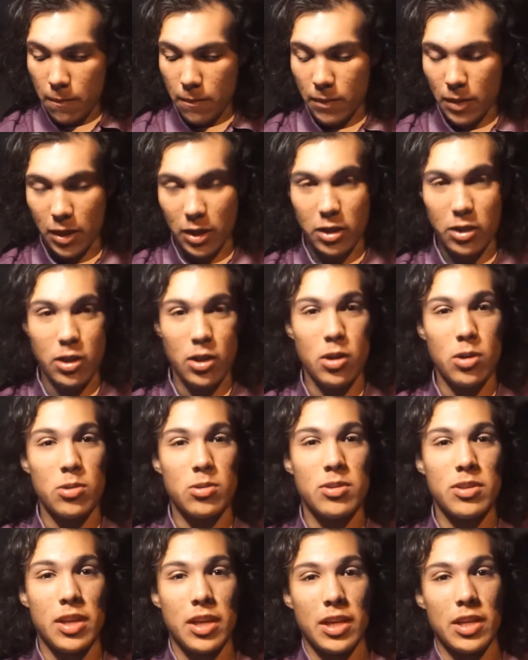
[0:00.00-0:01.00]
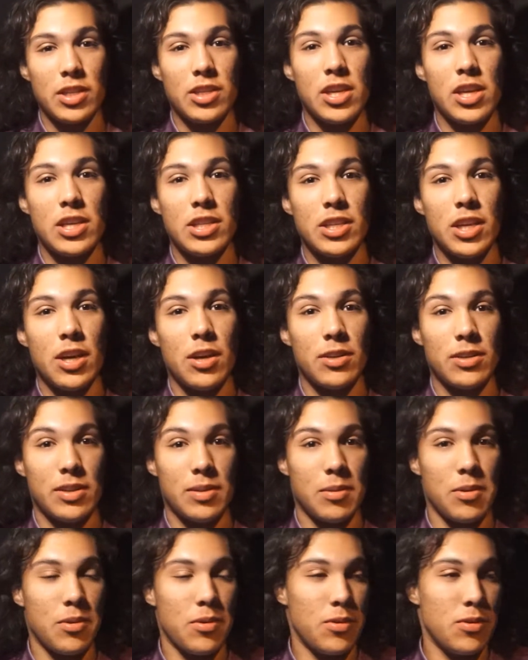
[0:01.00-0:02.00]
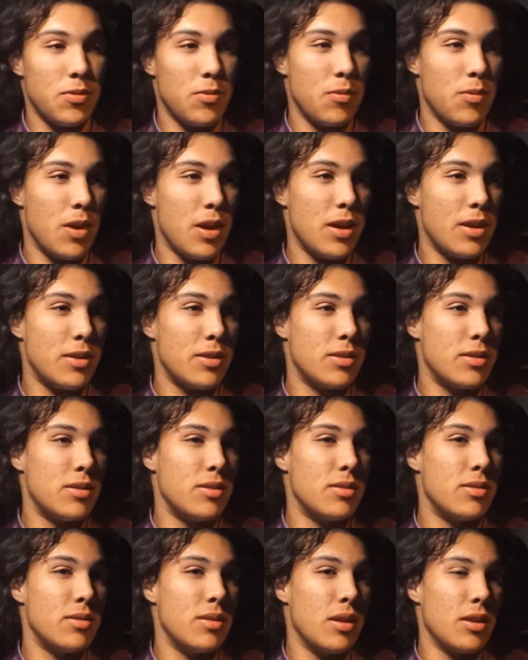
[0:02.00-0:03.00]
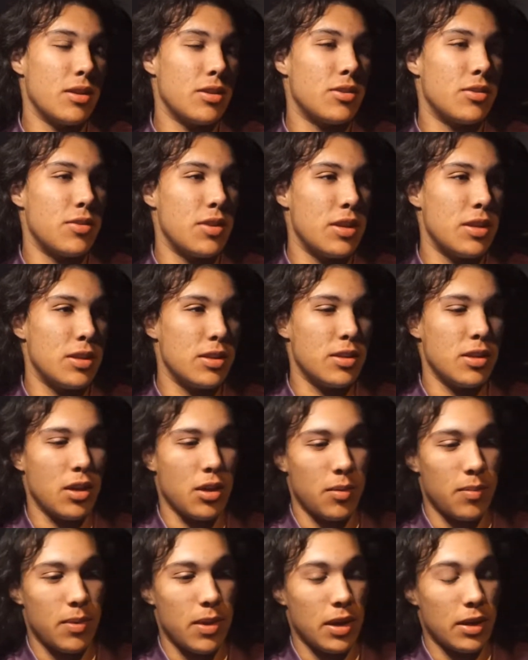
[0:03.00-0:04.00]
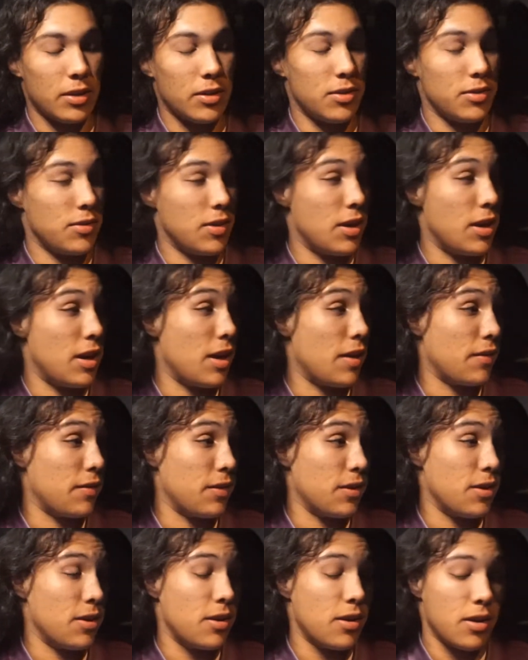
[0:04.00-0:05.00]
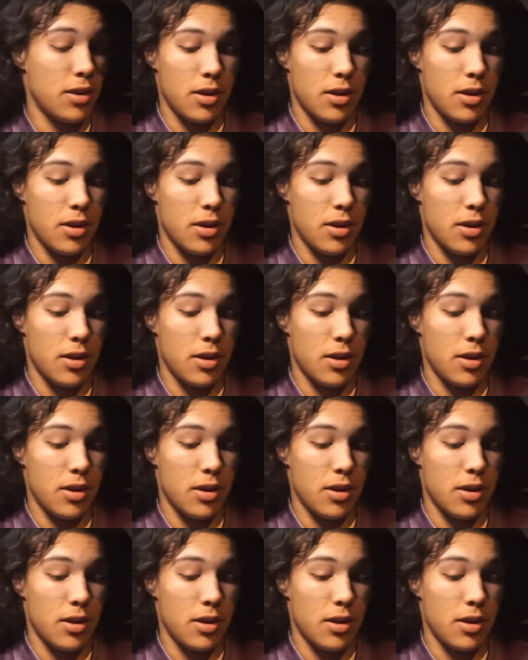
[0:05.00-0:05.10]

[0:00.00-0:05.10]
My clothes so I can change out because I'm going right, like straight to soccer practice right after.